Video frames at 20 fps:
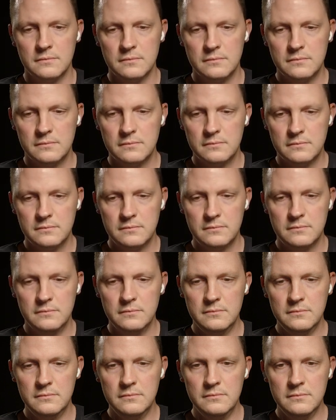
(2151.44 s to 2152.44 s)

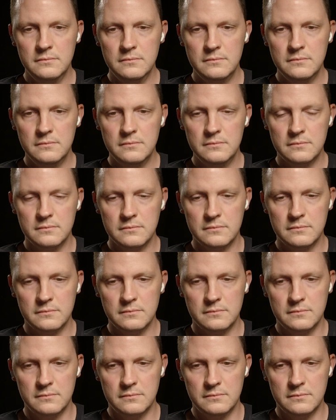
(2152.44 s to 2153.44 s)

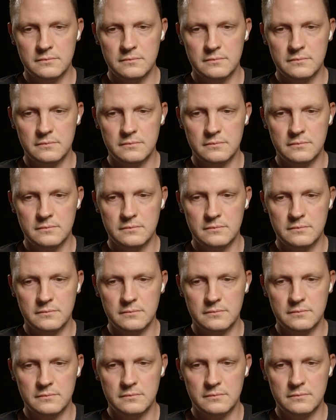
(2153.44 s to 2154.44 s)

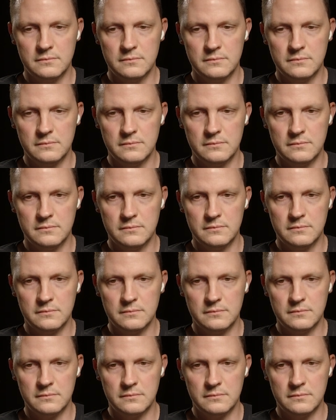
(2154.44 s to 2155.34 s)
This person isn't speaking.